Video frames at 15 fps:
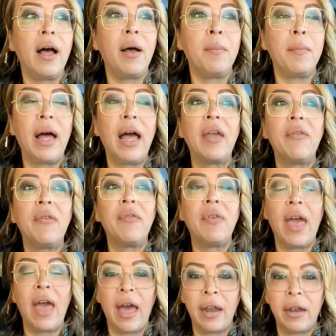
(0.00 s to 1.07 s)
I've
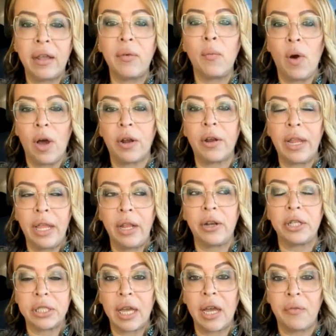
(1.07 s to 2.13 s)
had water
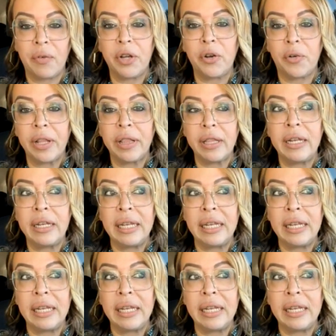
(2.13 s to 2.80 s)
heaters covered during